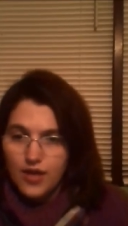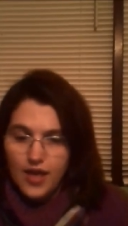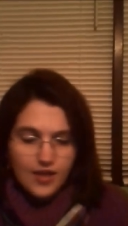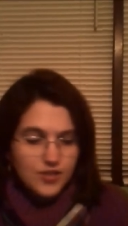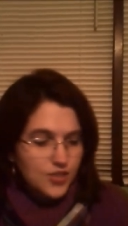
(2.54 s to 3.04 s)

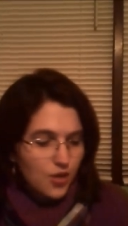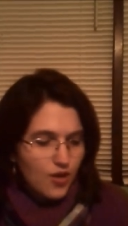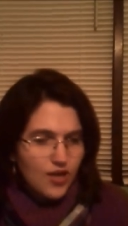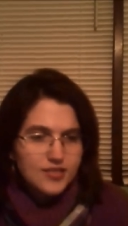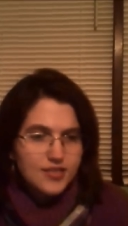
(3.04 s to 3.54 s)
Okay, so
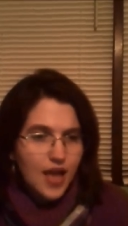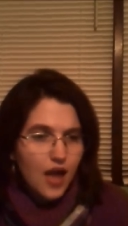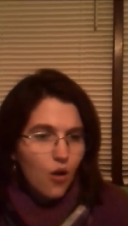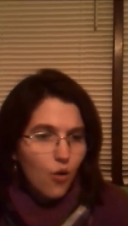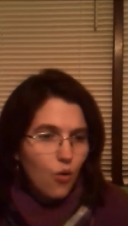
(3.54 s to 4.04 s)
it is
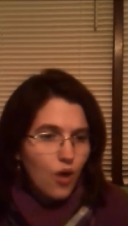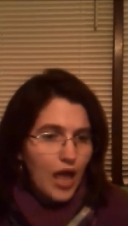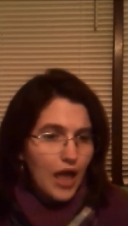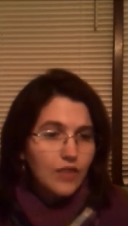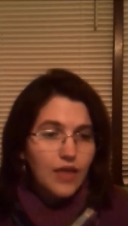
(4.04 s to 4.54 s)
now
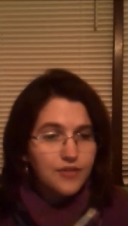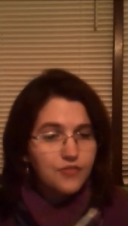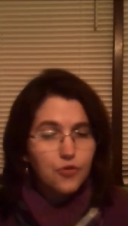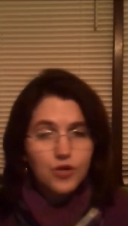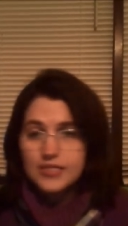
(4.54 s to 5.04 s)

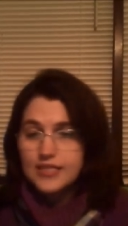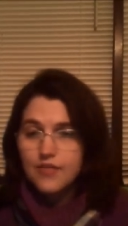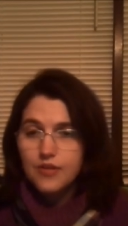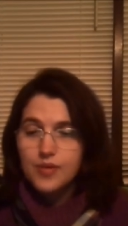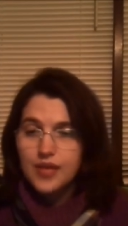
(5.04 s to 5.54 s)
eleven
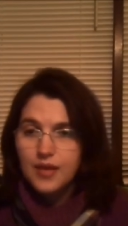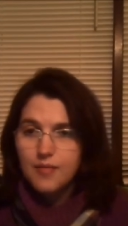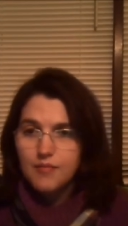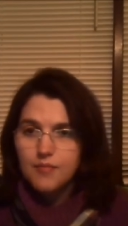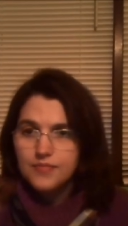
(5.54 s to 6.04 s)
forty-seven p
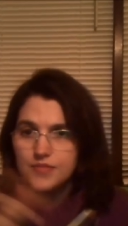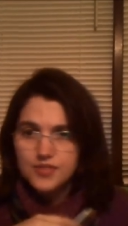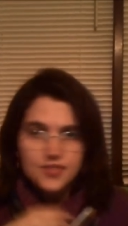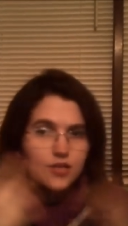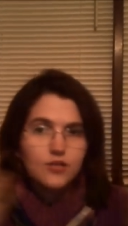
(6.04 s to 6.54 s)
m,
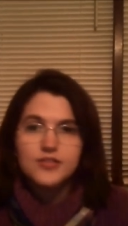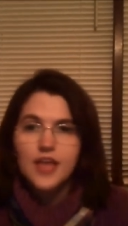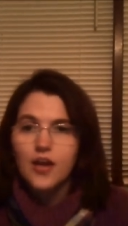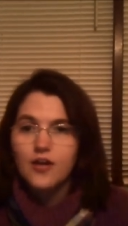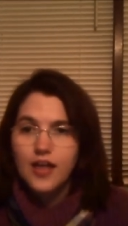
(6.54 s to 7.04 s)
still
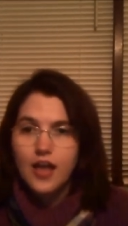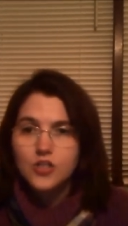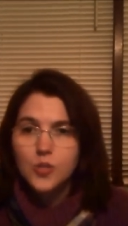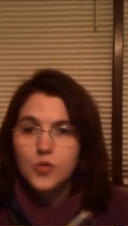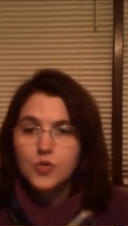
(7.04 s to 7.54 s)
Saturday,
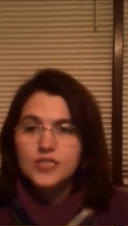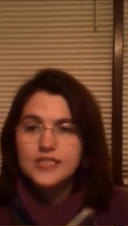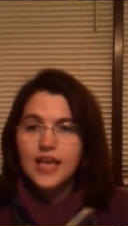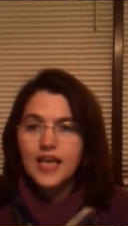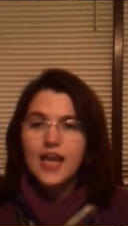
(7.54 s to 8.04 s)
October
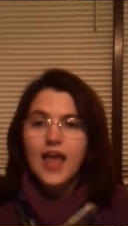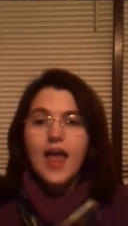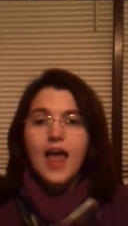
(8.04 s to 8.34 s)
twenty-second,